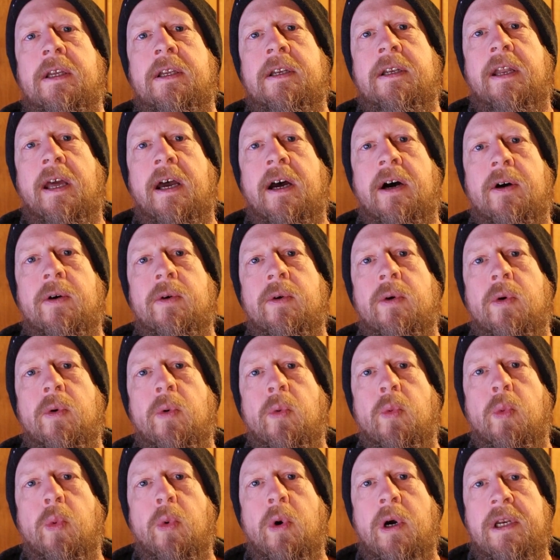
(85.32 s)
Now,
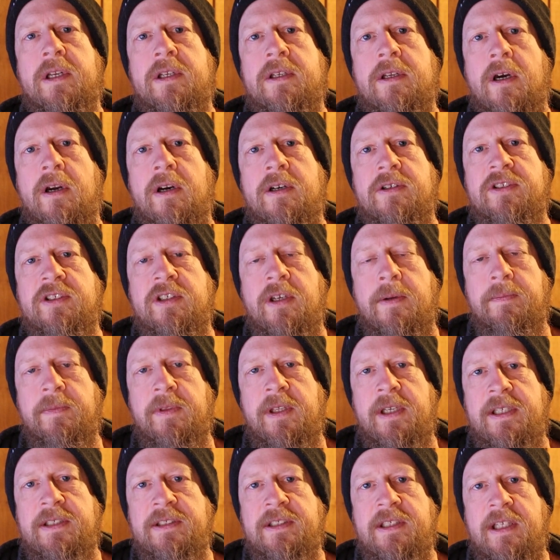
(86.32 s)
what are some
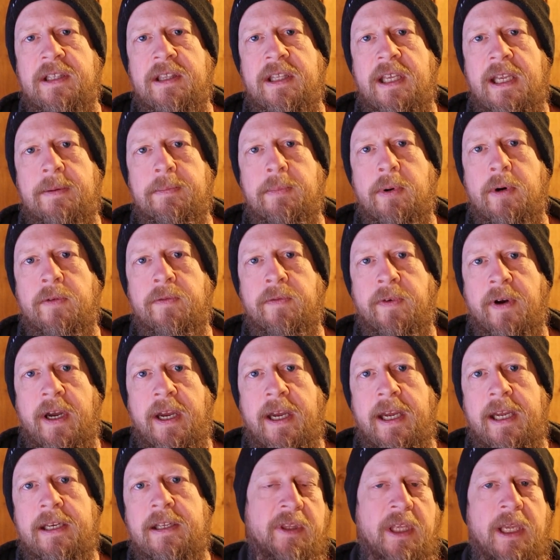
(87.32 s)
things that they
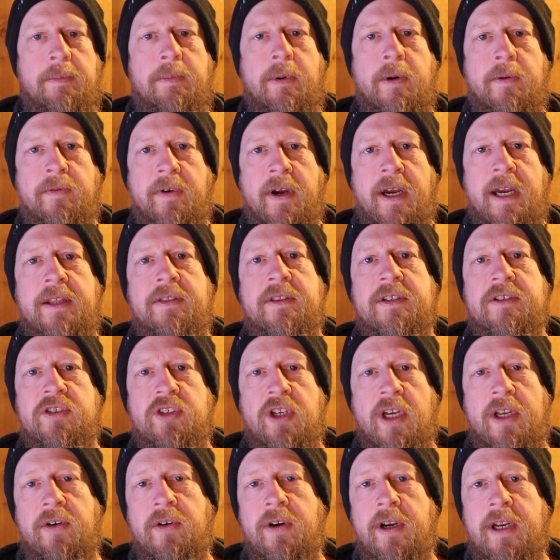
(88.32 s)
provide? They provide the
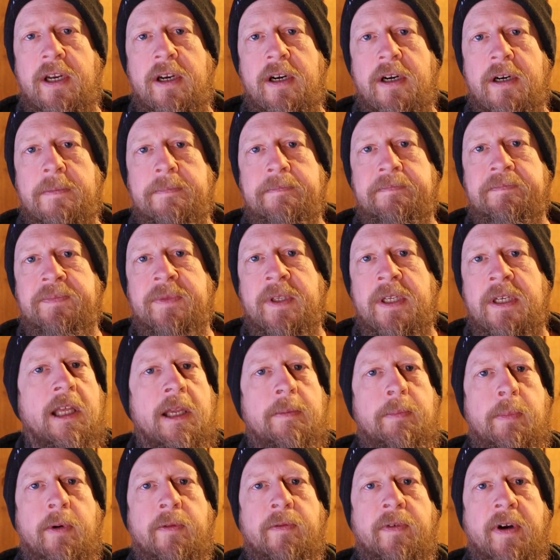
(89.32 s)
generator,
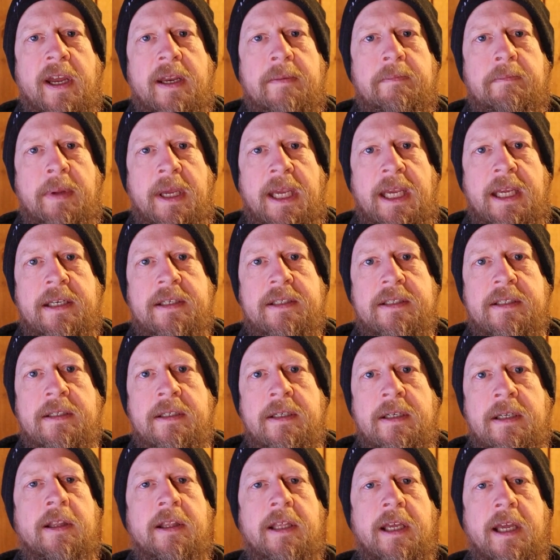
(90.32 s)
they provide bait,
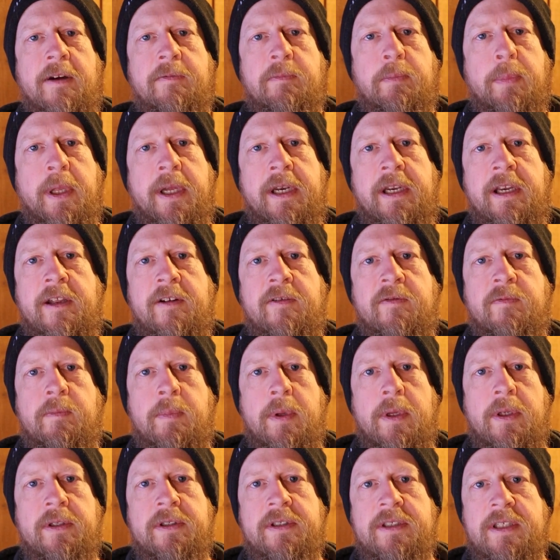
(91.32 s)
they have plenty of
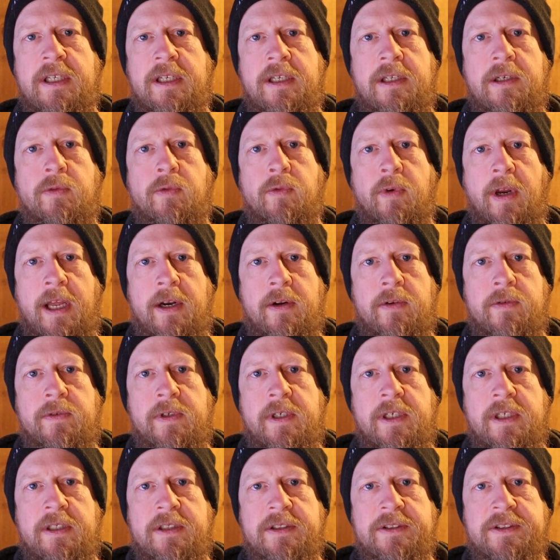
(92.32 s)
built-in rattle
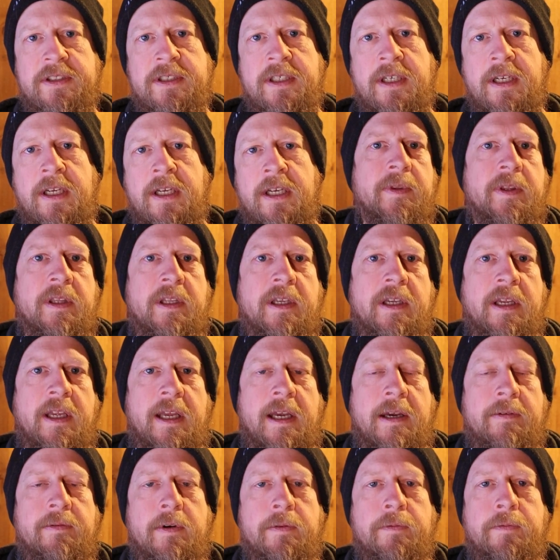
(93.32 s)
reels, they
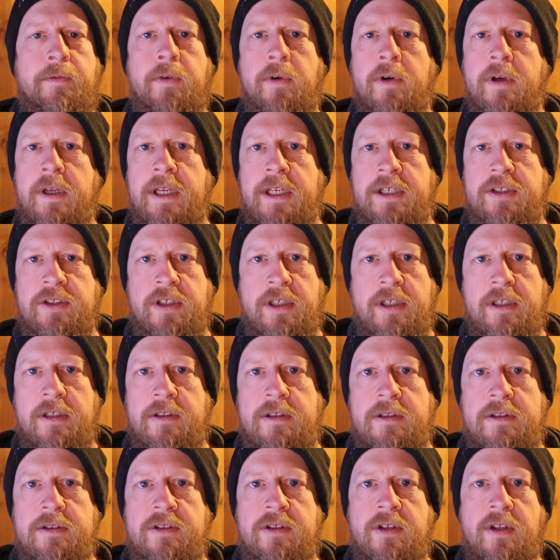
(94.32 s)
have a full
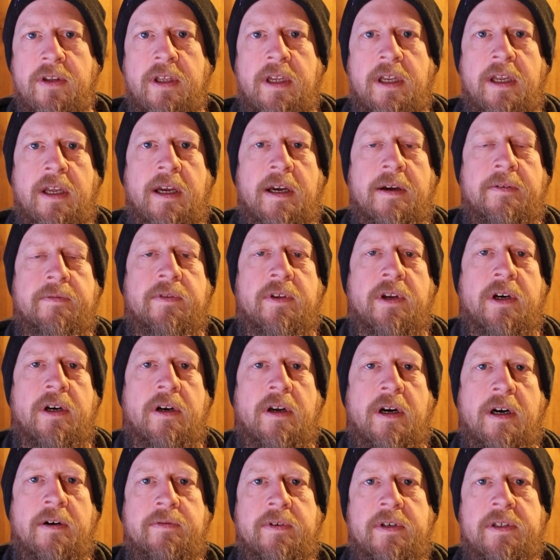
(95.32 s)
kitchen, so they have
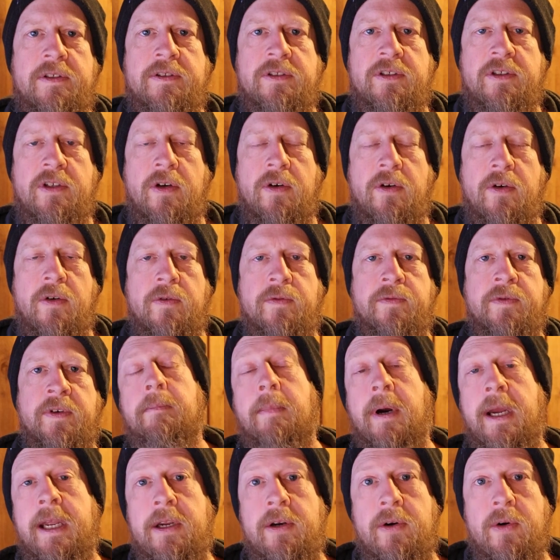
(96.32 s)
their oven, stove,
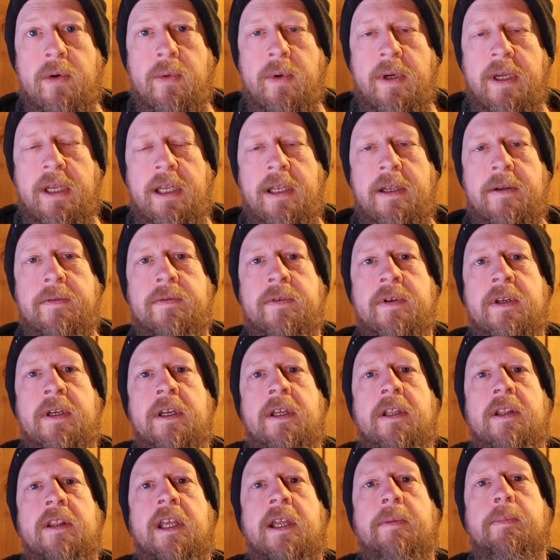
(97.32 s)
microwave,
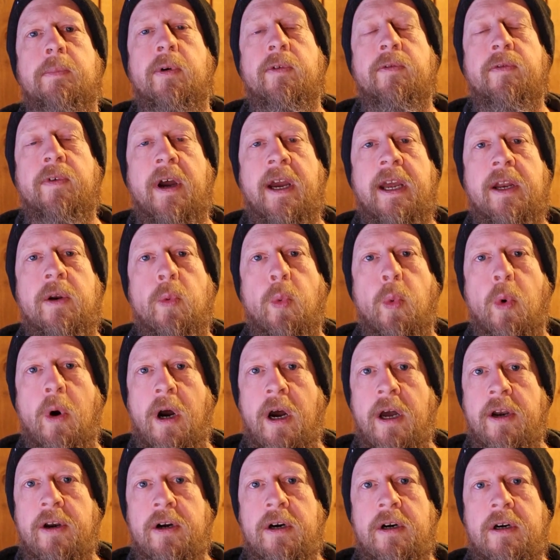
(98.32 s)
they provide
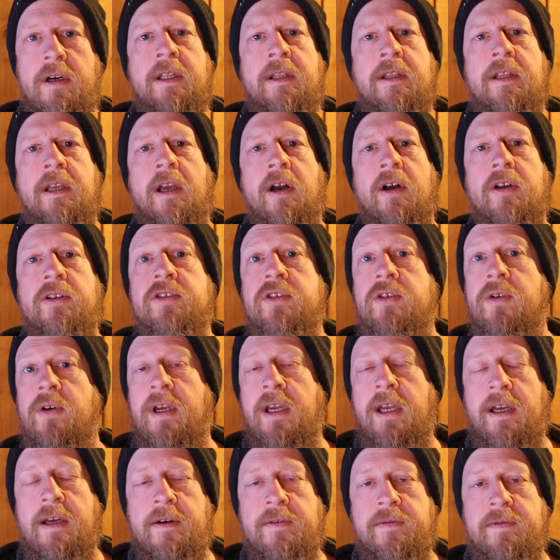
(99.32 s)
water. They also
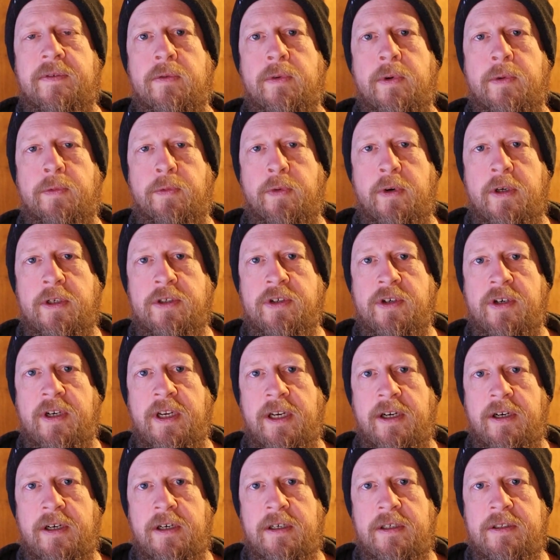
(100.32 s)
have
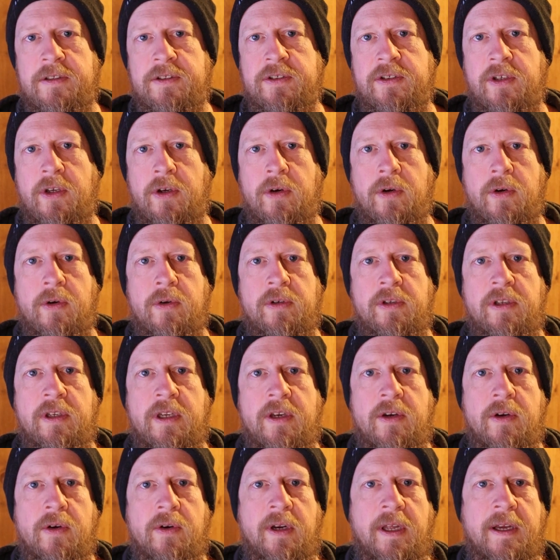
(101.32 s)
refrigerator, so you
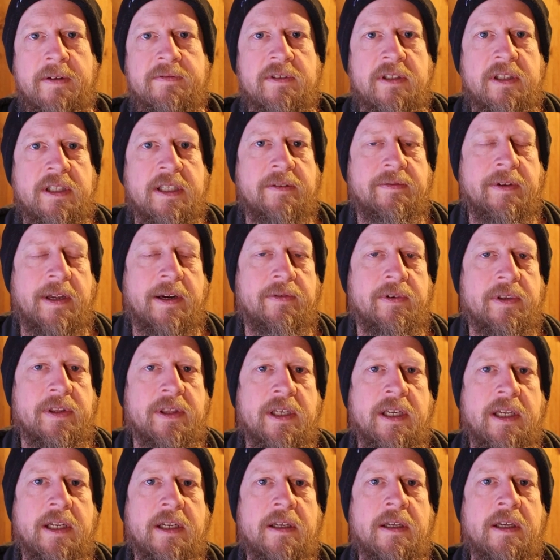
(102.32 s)
don't have to leave
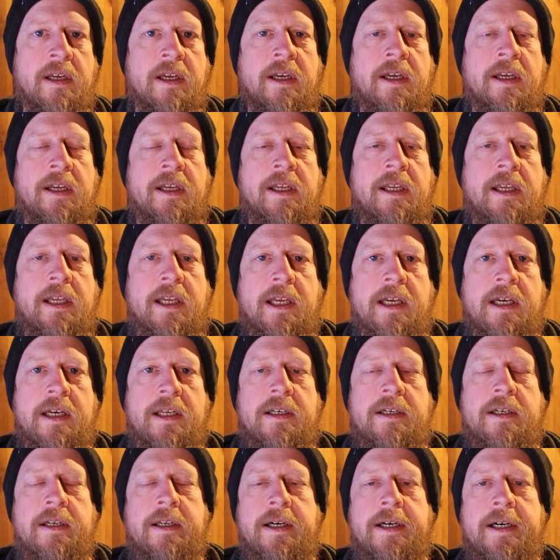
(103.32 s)
everything
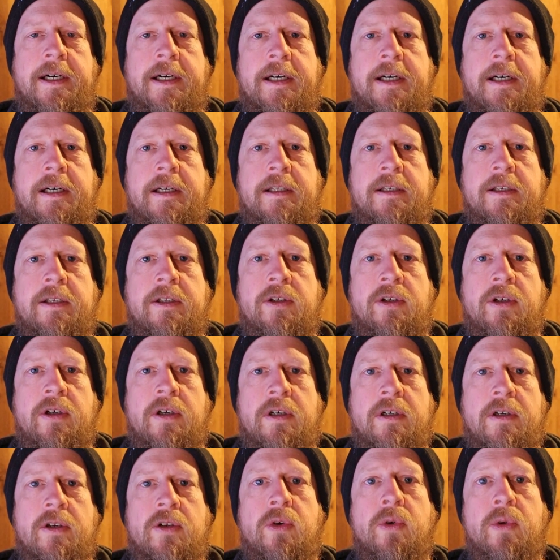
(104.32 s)
in
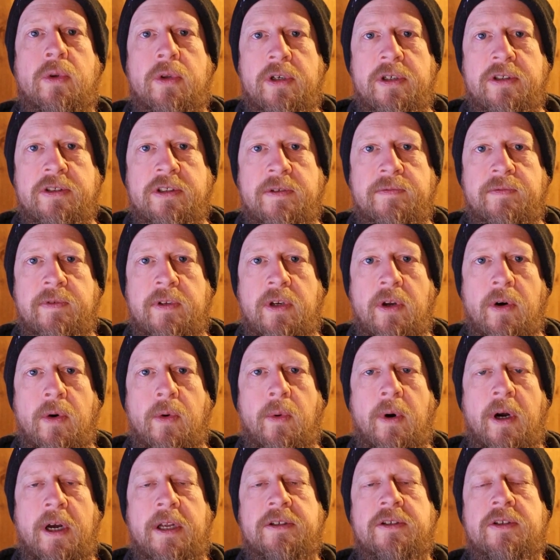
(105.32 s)
your coolers if you
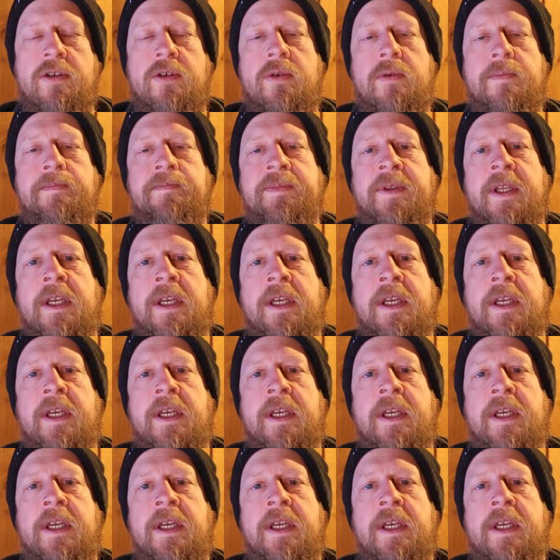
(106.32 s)
don't want to.